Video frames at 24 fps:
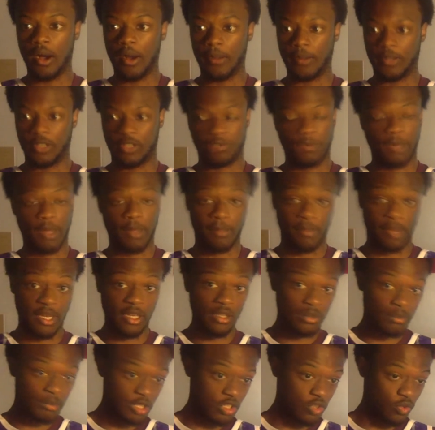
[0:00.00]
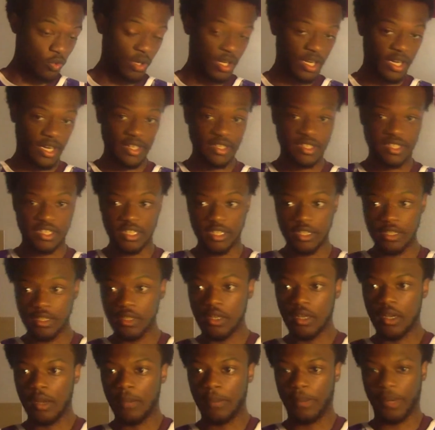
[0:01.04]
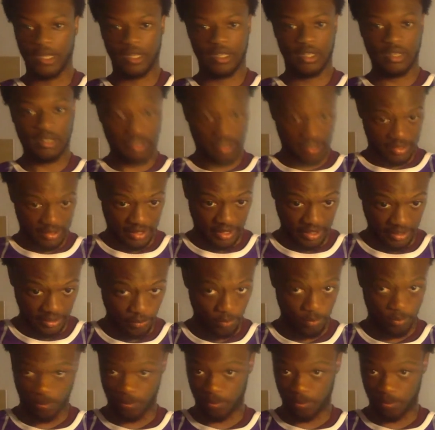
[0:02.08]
despite beating them in 2019. But they